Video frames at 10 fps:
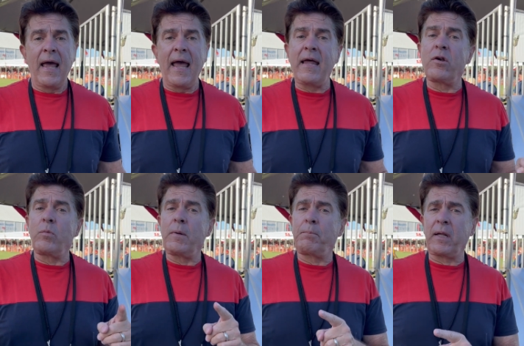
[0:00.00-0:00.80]
And to
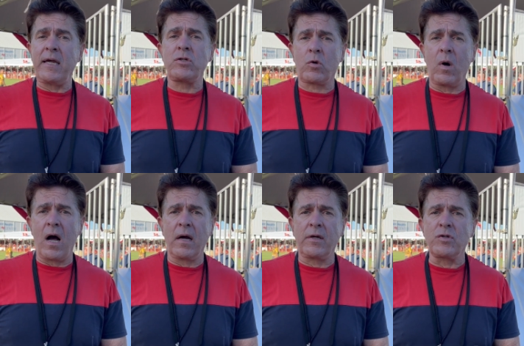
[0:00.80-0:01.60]
replace
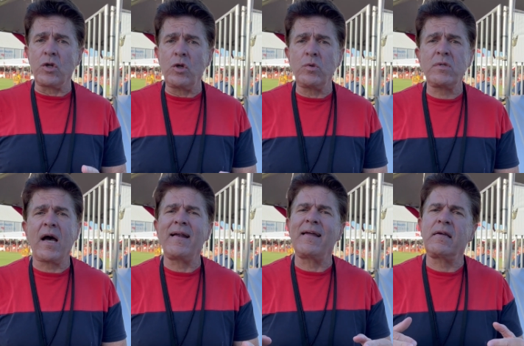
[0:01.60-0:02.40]
Gronk is the new
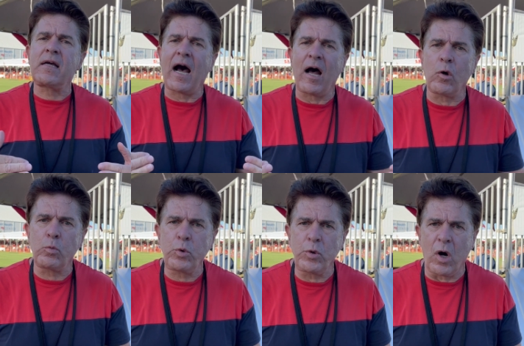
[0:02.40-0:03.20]
tight end, Kyle
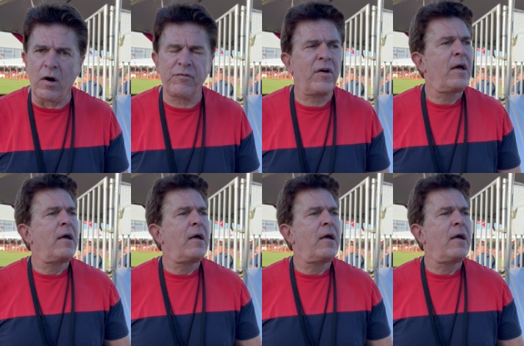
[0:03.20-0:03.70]
Rudolph.